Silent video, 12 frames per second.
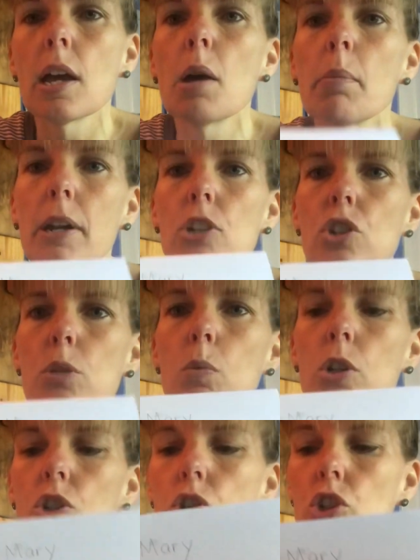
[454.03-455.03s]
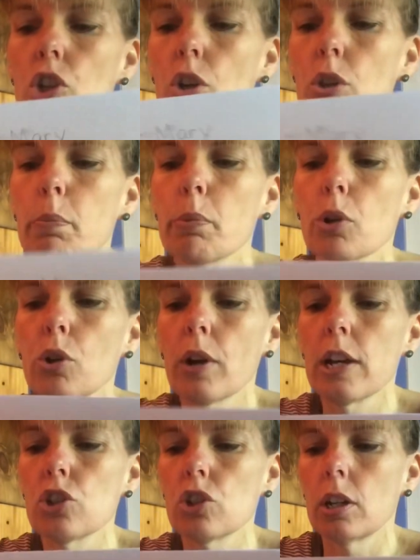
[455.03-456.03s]
But I just wanted to show you the
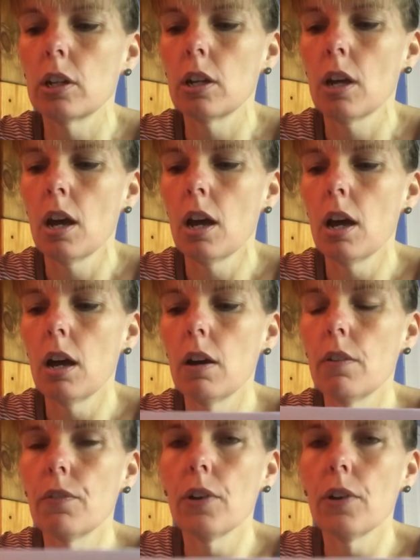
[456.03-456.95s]
progression of